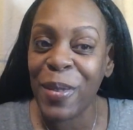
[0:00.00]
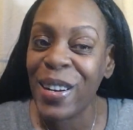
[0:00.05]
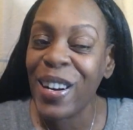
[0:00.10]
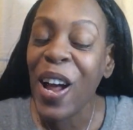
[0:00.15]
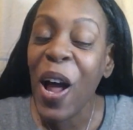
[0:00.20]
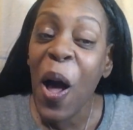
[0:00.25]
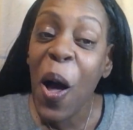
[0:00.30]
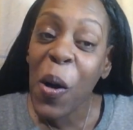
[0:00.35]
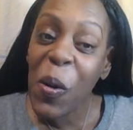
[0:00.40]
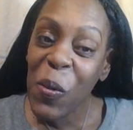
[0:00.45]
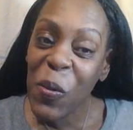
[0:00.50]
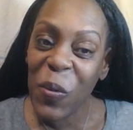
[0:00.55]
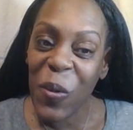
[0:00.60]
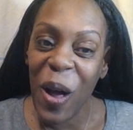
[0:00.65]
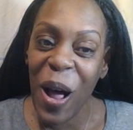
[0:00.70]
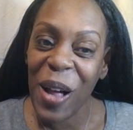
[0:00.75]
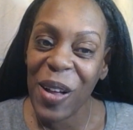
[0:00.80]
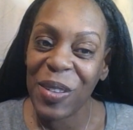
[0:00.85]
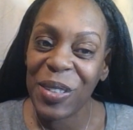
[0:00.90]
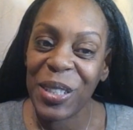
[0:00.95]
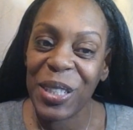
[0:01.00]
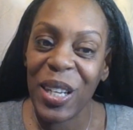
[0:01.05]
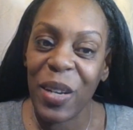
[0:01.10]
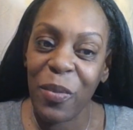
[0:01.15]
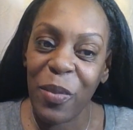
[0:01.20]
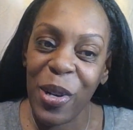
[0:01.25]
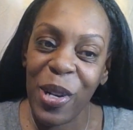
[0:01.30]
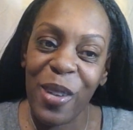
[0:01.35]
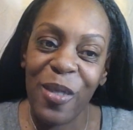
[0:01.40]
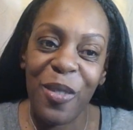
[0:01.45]
welcome to the beauty room
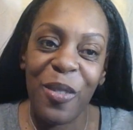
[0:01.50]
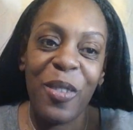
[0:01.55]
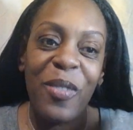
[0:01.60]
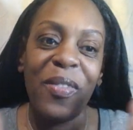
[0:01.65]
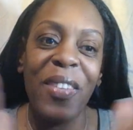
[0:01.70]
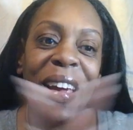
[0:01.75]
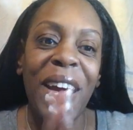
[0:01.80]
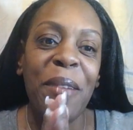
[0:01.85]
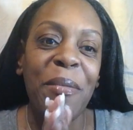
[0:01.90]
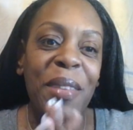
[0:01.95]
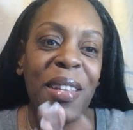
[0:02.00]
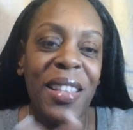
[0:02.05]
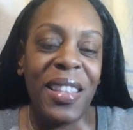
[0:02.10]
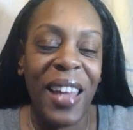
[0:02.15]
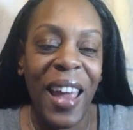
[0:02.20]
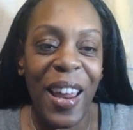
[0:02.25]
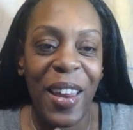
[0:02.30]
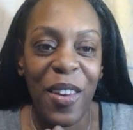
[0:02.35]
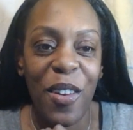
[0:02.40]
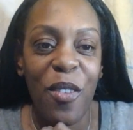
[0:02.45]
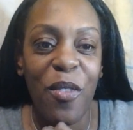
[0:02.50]
family thank you for